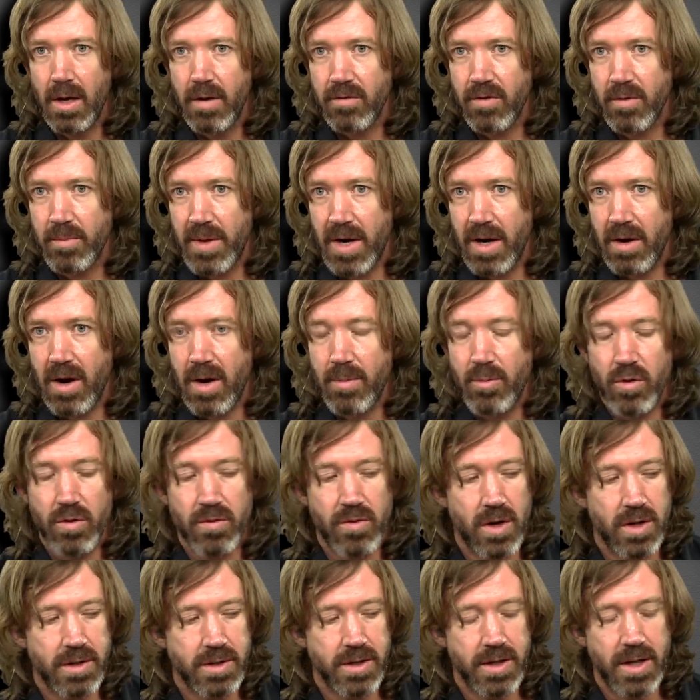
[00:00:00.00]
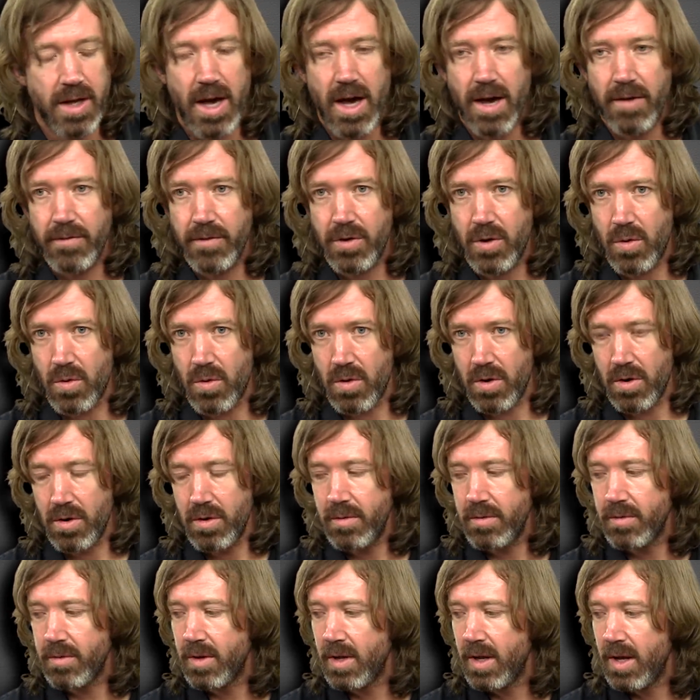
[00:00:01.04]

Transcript: From there I move on to the F chord,